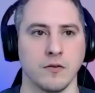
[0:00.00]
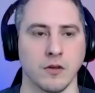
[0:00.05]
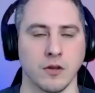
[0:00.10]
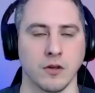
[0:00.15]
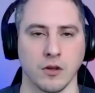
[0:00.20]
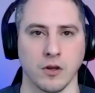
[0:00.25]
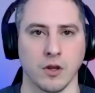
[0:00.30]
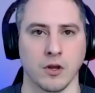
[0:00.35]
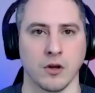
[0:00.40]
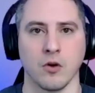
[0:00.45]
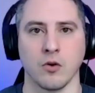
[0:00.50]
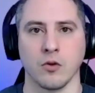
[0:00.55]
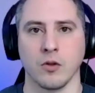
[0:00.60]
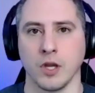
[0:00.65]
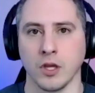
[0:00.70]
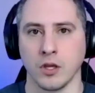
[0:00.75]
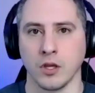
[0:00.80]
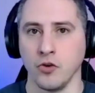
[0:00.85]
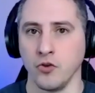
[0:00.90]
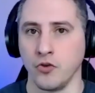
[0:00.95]
you know,
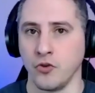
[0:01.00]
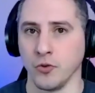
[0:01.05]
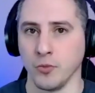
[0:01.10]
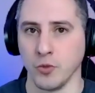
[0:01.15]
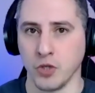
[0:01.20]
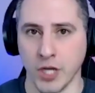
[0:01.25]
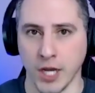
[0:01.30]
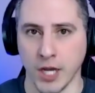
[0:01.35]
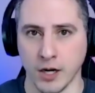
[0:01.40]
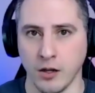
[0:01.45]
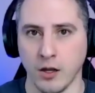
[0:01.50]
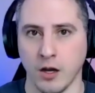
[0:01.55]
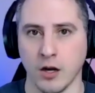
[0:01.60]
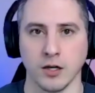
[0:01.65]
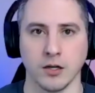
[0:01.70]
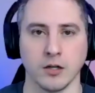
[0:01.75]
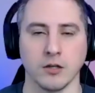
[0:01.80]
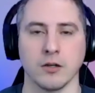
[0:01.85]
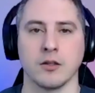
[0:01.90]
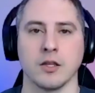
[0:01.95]
like YouTube channel
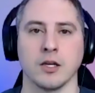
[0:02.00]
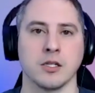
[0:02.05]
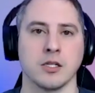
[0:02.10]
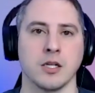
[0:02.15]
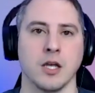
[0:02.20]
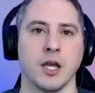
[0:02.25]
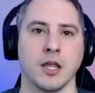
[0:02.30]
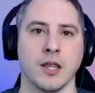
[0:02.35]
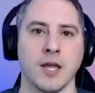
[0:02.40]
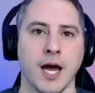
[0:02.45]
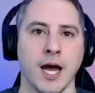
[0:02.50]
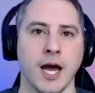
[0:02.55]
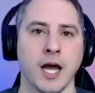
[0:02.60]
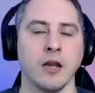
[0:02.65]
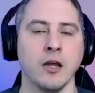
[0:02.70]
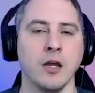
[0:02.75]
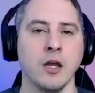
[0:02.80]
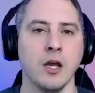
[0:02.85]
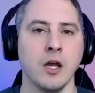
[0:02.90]
art, things like that.